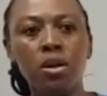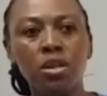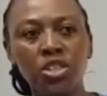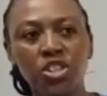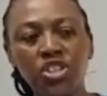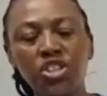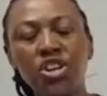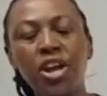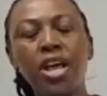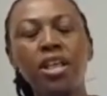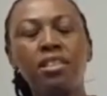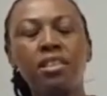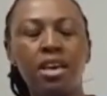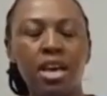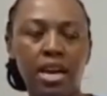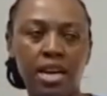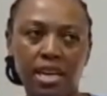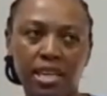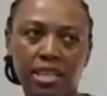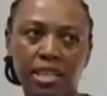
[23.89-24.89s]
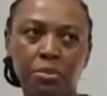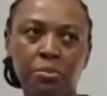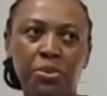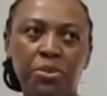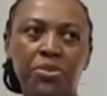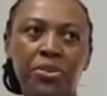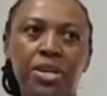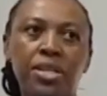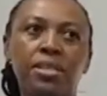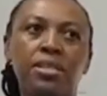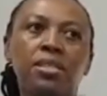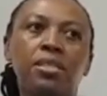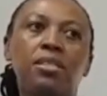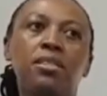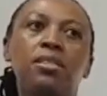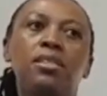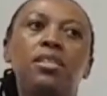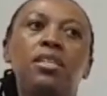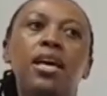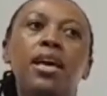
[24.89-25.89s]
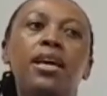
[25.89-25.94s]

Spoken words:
share their experiences.